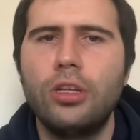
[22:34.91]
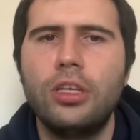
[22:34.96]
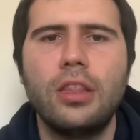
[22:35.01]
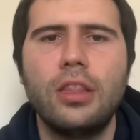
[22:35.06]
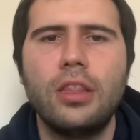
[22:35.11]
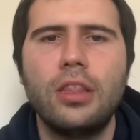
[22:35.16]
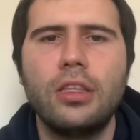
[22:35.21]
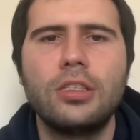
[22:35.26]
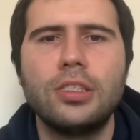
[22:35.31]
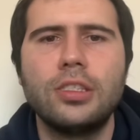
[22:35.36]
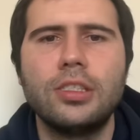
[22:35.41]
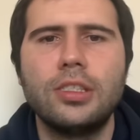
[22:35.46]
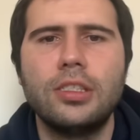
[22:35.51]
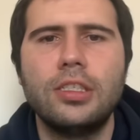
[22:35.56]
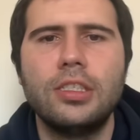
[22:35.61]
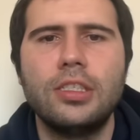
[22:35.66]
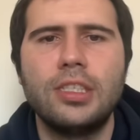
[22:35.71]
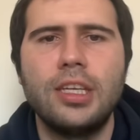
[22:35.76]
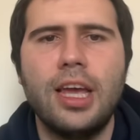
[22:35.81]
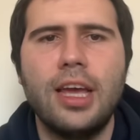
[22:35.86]
Yeah, this is a
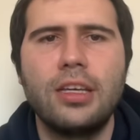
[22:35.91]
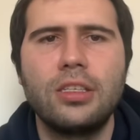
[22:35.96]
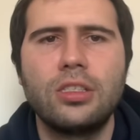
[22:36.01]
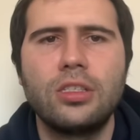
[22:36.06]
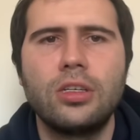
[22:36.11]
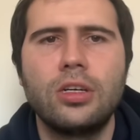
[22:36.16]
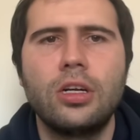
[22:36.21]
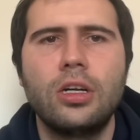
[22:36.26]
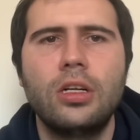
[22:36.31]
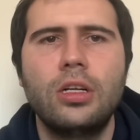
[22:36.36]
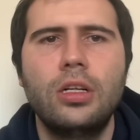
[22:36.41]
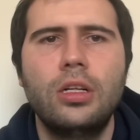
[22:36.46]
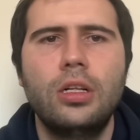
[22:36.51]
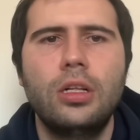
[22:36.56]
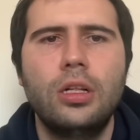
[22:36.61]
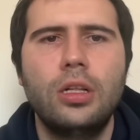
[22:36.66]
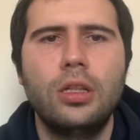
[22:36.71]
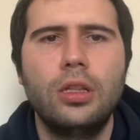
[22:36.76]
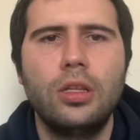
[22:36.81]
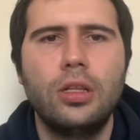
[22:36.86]
disaster.
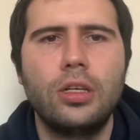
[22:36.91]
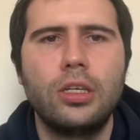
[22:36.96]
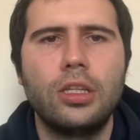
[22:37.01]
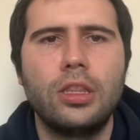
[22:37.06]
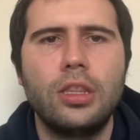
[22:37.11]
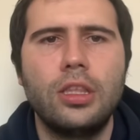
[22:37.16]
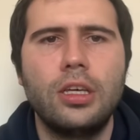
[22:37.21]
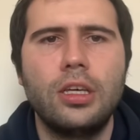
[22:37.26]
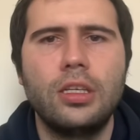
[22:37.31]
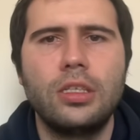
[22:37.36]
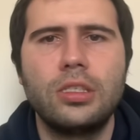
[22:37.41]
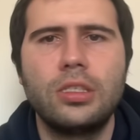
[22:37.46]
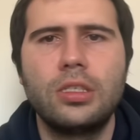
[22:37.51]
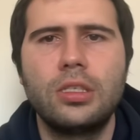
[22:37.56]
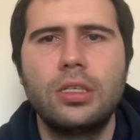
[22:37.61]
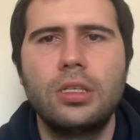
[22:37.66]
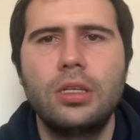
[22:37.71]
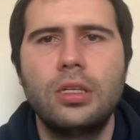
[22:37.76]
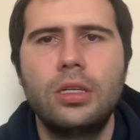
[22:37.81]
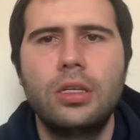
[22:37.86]
Look at this.